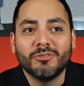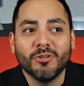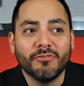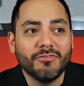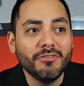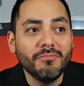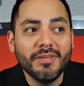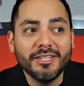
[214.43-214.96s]
So
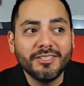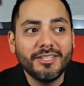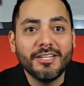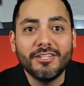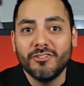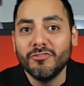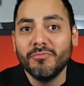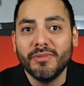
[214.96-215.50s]
if you missed
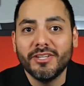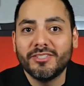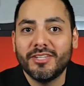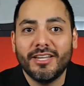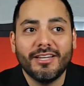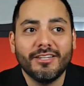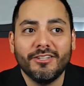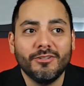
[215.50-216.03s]
it, you missed
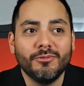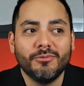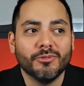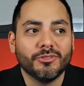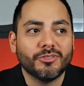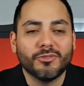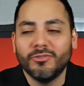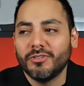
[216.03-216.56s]
it, and you
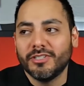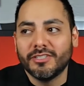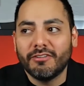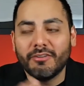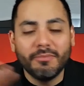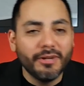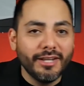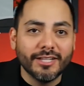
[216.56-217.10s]
were screwed because
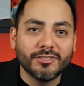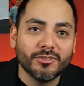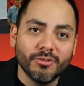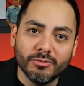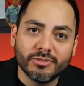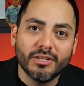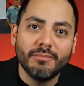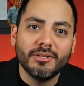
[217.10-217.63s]
everybody at school
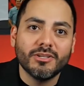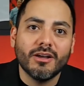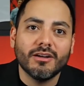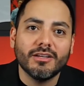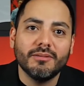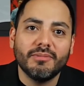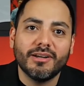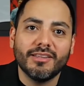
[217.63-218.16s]
was going to be
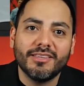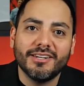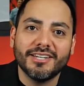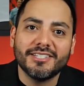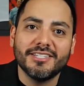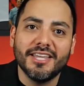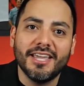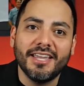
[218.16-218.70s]
talking about it the
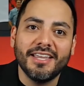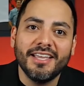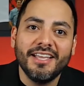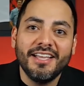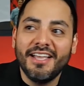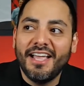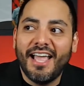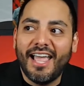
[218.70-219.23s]
next day.
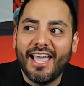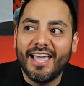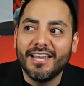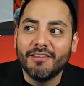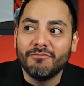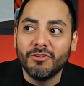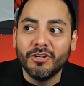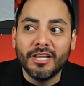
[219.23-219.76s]

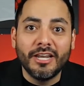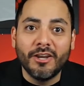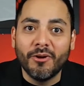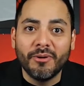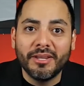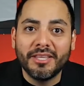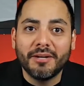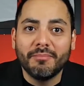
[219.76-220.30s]
And if you didn't
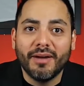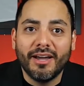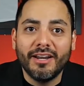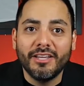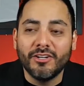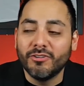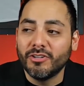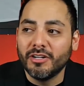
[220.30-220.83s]
know anything about
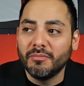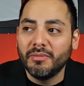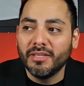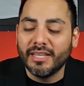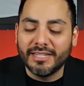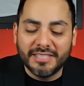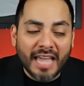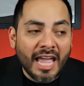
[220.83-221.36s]
it, you're going to be
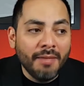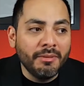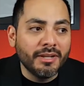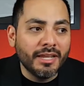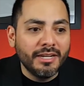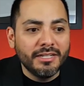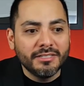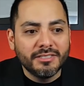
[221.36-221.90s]
like, "Damn it,
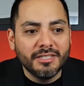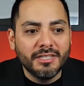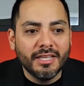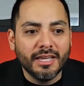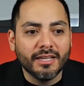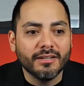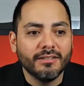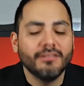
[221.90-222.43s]
I didn't see
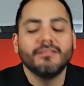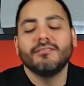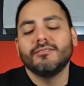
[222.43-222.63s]
that."